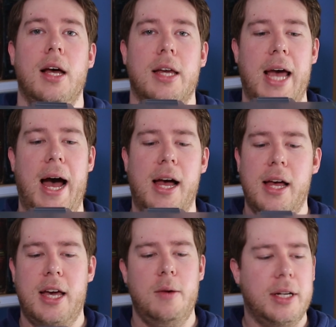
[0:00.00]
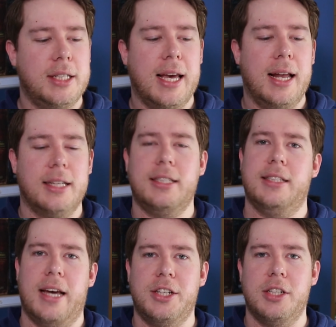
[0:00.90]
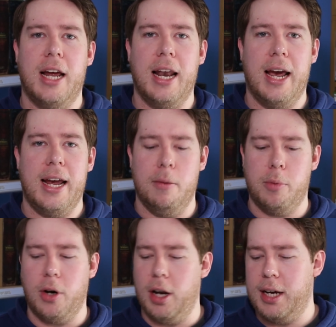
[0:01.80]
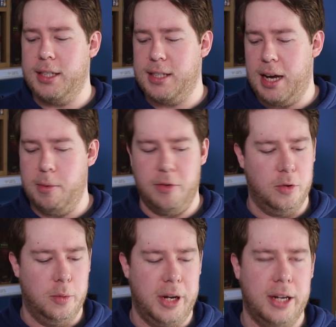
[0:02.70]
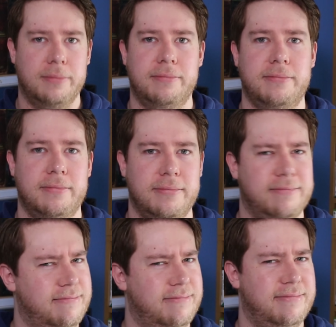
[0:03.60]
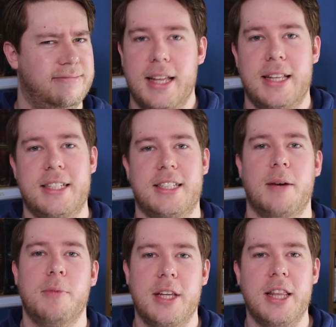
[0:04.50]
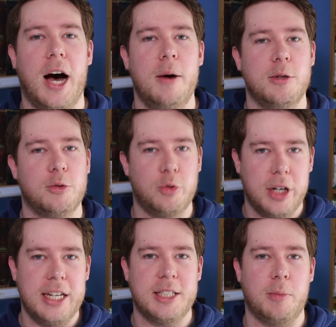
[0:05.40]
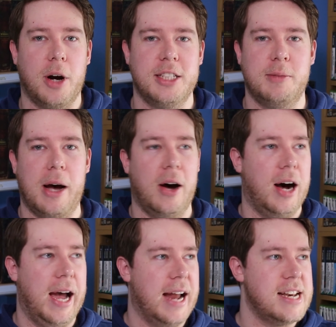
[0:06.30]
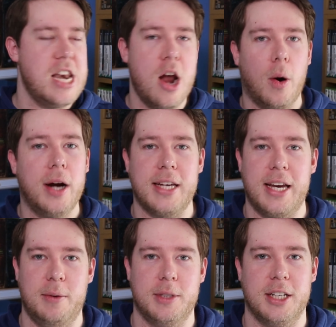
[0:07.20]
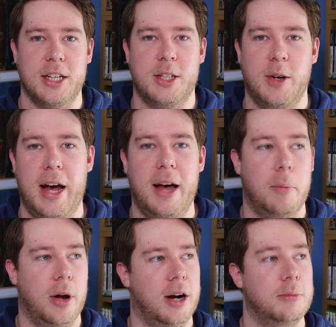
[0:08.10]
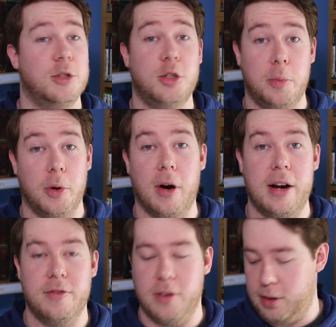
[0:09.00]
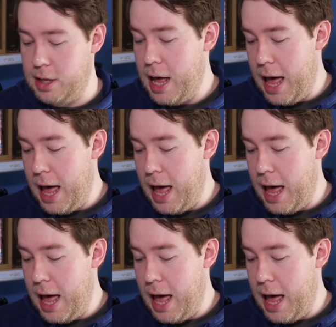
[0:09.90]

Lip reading: Yeah, he went to Galaxy's Edge in LA and bought a lightsaber for me. This is something that I was really surprised about. I had no idea he was going to do it, but I'm super grateful.